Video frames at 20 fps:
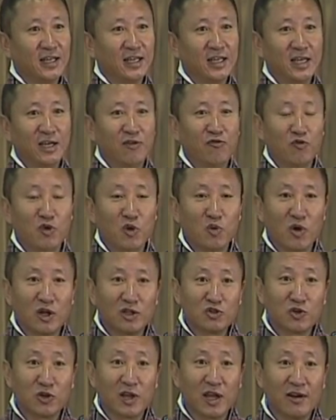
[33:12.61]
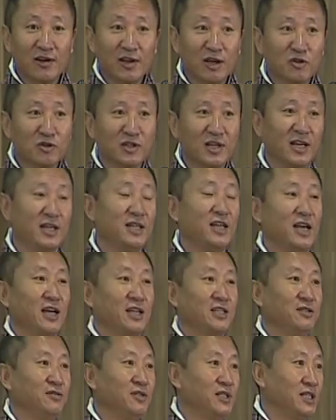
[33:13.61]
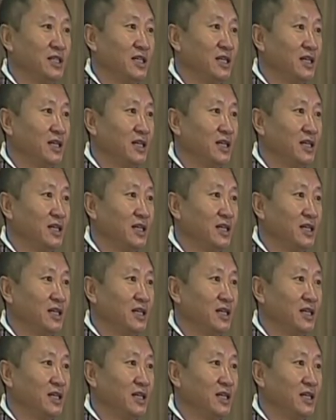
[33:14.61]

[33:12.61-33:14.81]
if we want to carry out any activity,